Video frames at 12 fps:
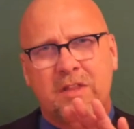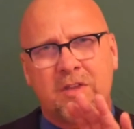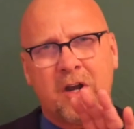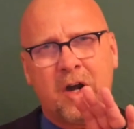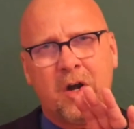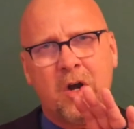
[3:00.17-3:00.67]
at
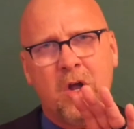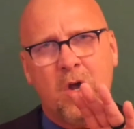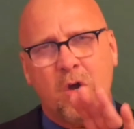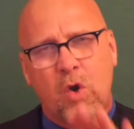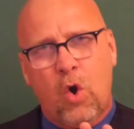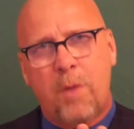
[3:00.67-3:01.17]
their
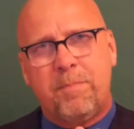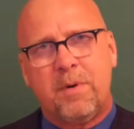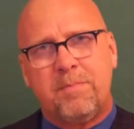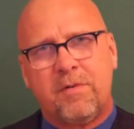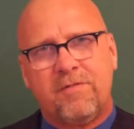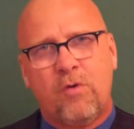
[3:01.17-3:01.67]

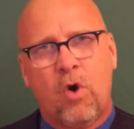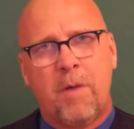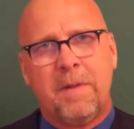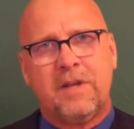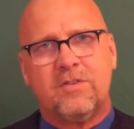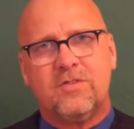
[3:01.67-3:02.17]
corporate
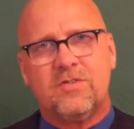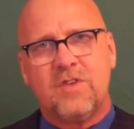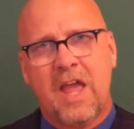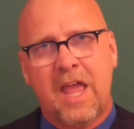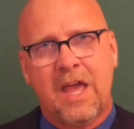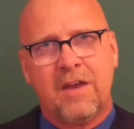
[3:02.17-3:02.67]
performance
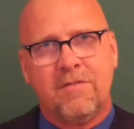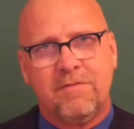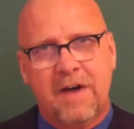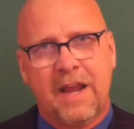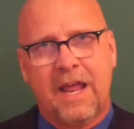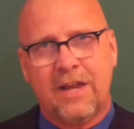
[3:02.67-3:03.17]
and
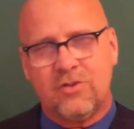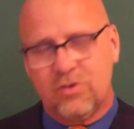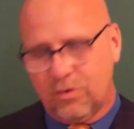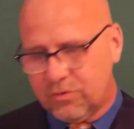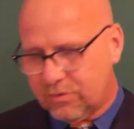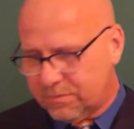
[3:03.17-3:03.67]

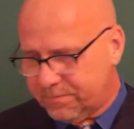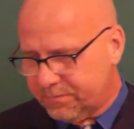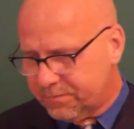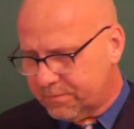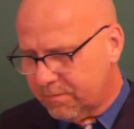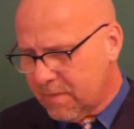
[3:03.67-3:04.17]
financials.
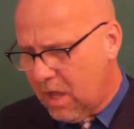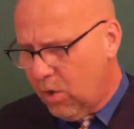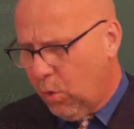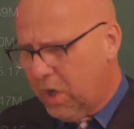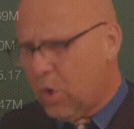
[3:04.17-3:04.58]
We're